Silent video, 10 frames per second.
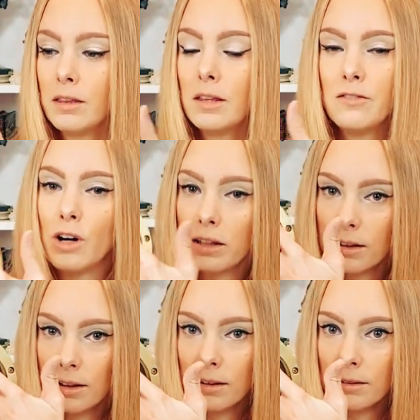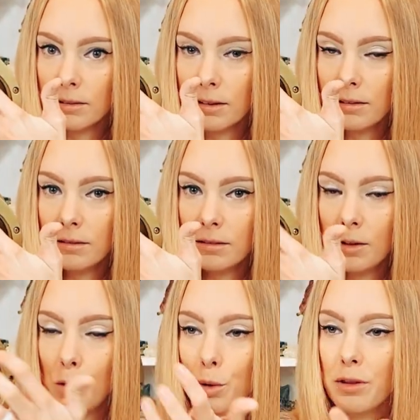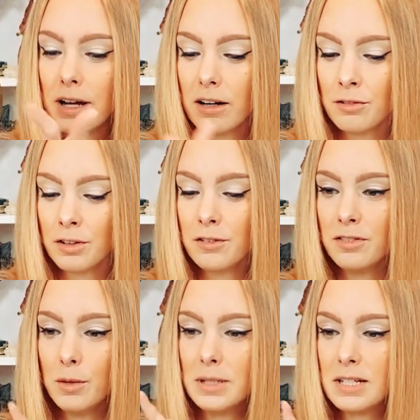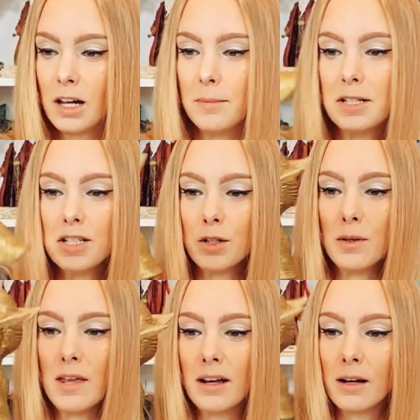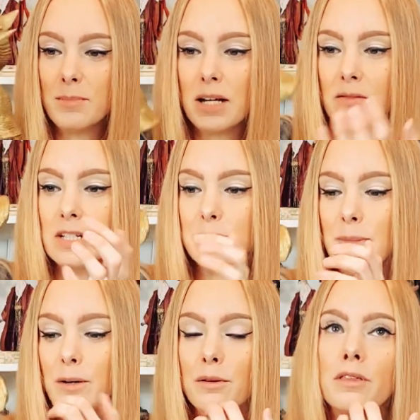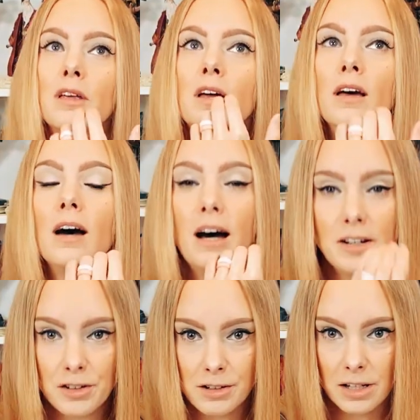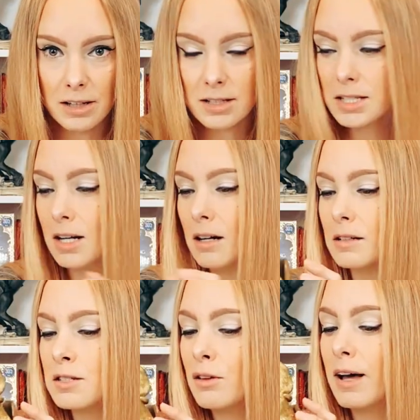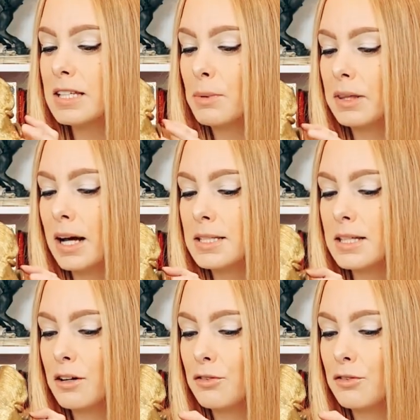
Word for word: they've got the little hole there for the fluid to come into, and then it comes out of his mouth underneath his tongue. So that's what that's there